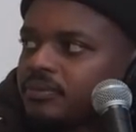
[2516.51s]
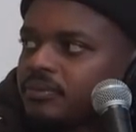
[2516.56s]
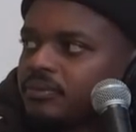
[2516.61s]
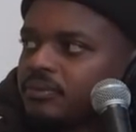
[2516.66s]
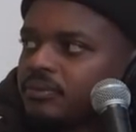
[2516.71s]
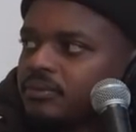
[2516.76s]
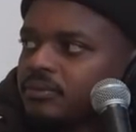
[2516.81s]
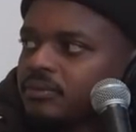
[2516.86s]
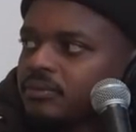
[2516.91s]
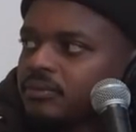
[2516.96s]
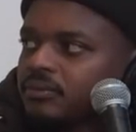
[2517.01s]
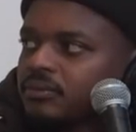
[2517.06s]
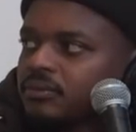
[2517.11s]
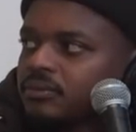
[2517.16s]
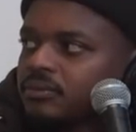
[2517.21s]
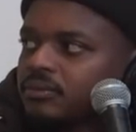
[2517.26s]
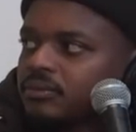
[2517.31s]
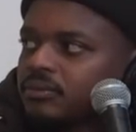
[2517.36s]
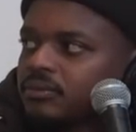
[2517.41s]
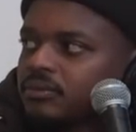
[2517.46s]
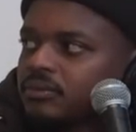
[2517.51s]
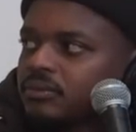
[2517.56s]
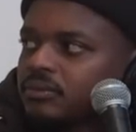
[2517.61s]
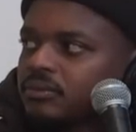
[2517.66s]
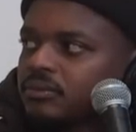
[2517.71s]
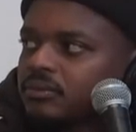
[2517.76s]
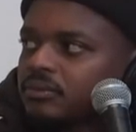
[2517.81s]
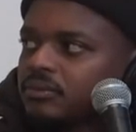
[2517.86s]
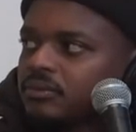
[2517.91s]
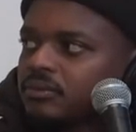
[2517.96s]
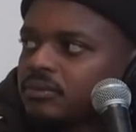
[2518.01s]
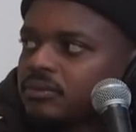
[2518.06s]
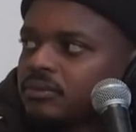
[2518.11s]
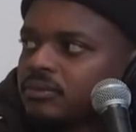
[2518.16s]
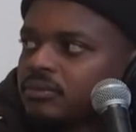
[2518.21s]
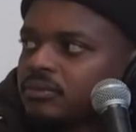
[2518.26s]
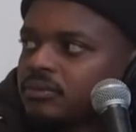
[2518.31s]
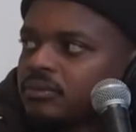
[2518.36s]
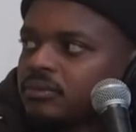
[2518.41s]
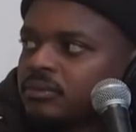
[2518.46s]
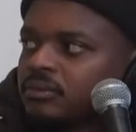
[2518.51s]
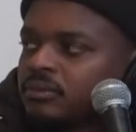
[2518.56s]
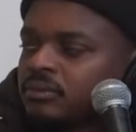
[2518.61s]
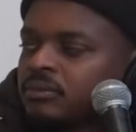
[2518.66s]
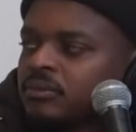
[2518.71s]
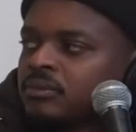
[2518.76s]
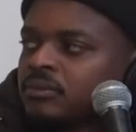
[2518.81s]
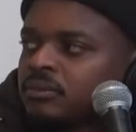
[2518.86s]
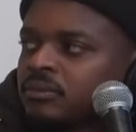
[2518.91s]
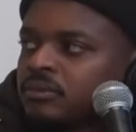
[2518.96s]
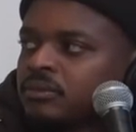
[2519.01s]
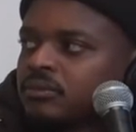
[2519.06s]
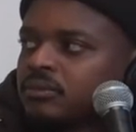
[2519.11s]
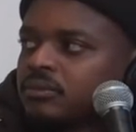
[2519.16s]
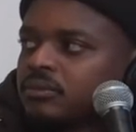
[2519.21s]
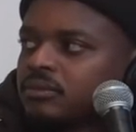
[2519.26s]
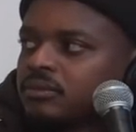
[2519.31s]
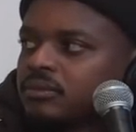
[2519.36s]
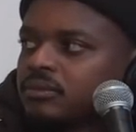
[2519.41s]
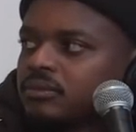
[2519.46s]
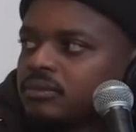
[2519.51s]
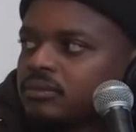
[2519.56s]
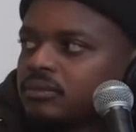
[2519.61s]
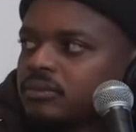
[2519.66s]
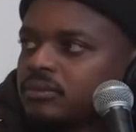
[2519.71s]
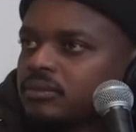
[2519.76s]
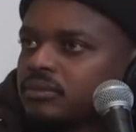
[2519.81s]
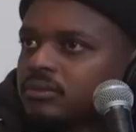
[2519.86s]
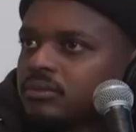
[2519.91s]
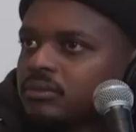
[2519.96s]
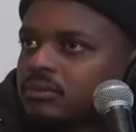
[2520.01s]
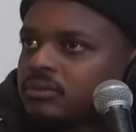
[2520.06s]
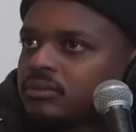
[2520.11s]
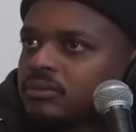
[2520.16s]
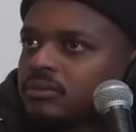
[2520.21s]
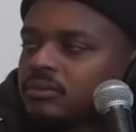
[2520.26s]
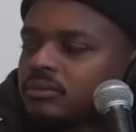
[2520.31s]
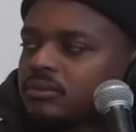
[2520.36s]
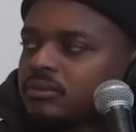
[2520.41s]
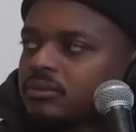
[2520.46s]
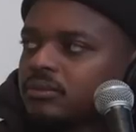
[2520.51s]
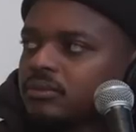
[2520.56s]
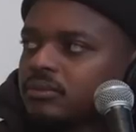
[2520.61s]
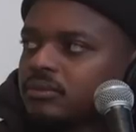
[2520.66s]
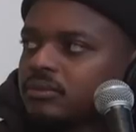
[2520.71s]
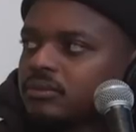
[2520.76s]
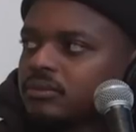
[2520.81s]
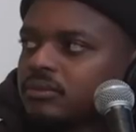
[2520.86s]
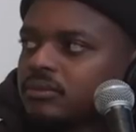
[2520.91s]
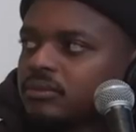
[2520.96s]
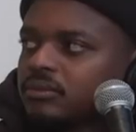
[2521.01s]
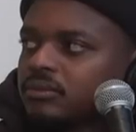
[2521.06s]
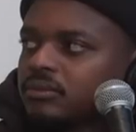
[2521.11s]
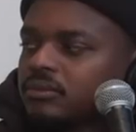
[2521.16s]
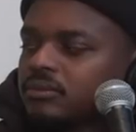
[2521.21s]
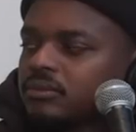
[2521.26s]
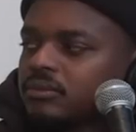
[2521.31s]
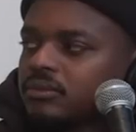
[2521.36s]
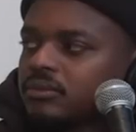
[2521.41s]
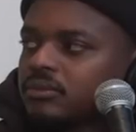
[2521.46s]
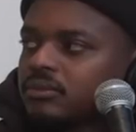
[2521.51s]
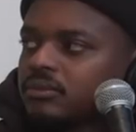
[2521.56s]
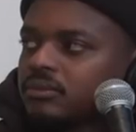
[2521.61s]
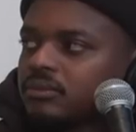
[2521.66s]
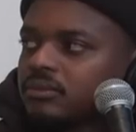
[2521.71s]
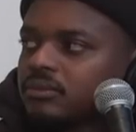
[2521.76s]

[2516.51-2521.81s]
(silent)